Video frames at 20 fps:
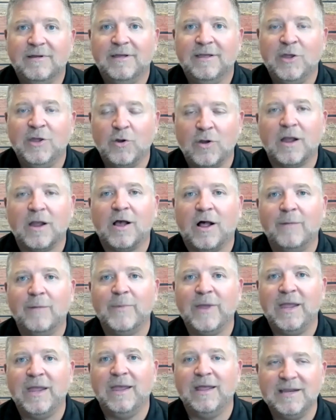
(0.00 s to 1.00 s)
You can call
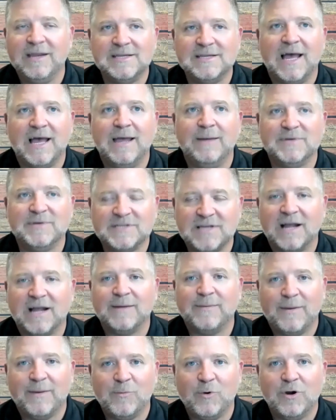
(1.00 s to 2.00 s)
me anytime to
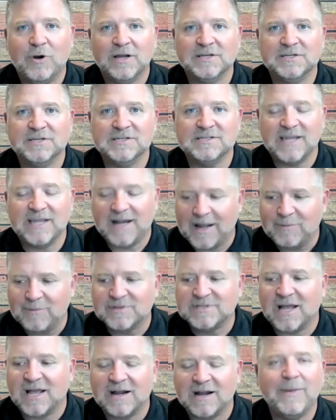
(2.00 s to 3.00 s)
talk about mortgages, and I will
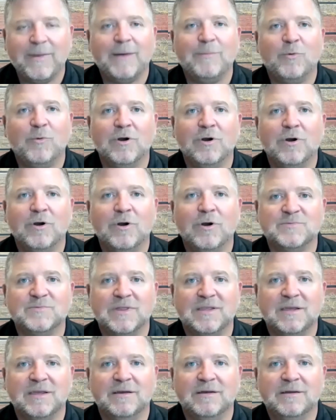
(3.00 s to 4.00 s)
talk about mortgages
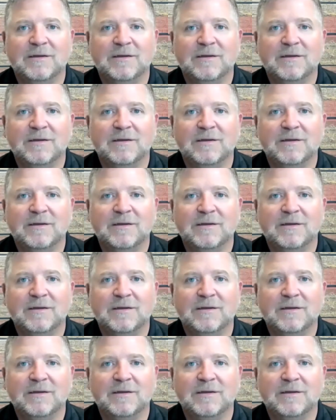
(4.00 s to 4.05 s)
with you.